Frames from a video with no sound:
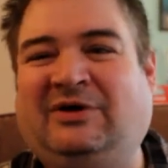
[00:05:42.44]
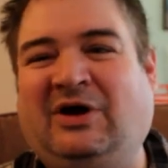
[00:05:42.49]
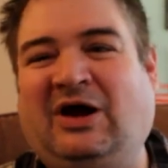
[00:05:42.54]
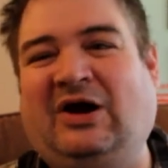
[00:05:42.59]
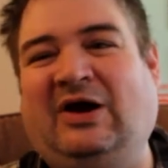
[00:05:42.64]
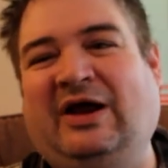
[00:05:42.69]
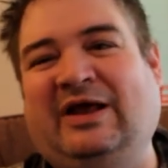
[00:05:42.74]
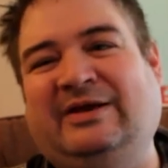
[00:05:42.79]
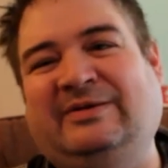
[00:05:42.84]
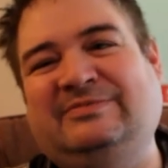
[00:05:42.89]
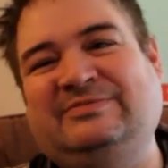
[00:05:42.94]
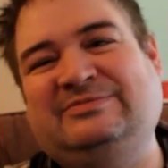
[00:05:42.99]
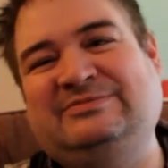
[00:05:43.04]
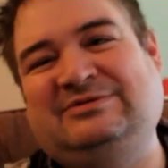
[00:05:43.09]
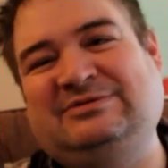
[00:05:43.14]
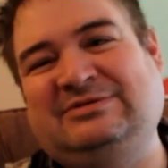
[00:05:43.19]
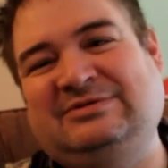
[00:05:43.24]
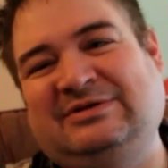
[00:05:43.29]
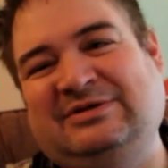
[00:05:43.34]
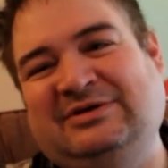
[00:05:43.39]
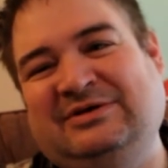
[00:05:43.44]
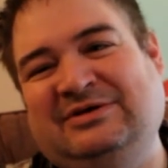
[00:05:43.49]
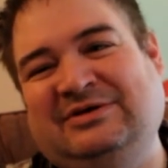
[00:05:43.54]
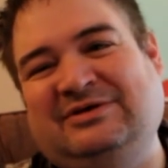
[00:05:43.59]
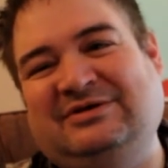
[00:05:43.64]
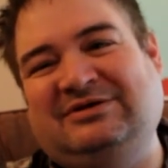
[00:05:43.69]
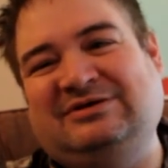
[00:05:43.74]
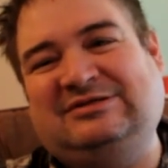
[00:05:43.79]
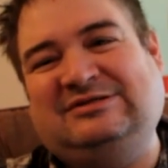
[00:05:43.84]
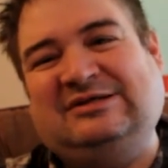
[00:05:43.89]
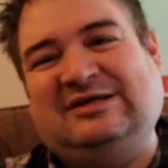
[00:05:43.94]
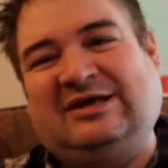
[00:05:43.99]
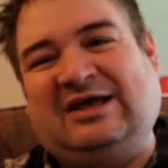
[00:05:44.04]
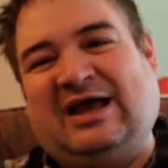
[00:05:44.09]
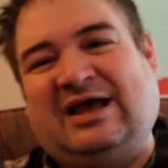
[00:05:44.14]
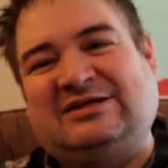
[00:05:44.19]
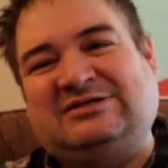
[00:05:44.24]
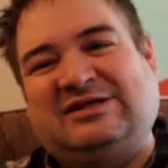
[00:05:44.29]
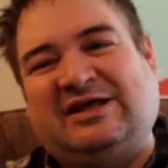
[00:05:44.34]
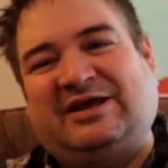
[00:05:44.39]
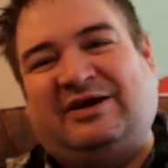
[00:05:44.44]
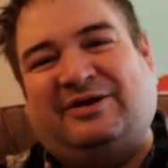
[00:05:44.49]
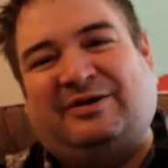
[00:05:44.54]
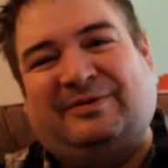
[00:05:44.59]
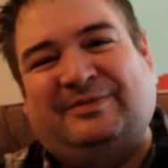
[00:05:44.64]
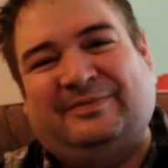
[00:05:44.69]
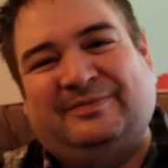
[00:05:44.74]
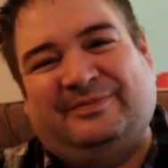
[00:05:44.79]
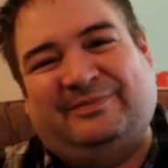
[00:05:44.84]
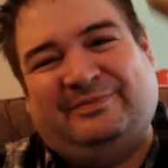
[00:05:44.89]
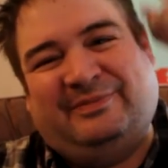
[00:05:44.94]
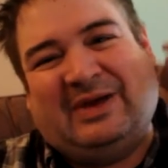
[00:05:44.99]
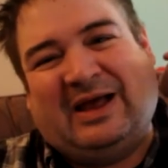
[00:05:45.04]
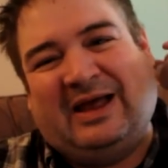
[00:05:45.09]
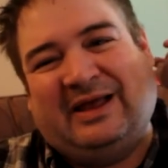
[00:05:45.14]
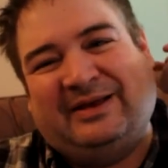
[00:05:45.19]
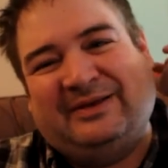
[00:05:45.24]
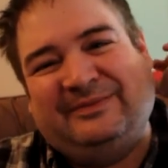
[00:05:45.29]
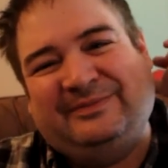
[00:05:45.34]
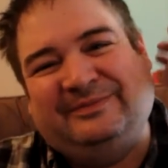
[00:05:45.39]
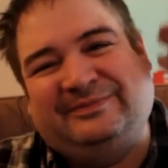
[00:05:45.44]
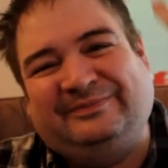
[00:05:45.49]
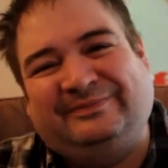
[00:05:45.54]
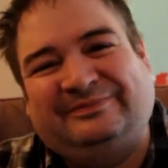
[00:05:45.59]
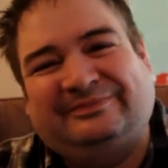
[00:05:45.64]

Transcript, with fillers: All right. See you guys later. Bye.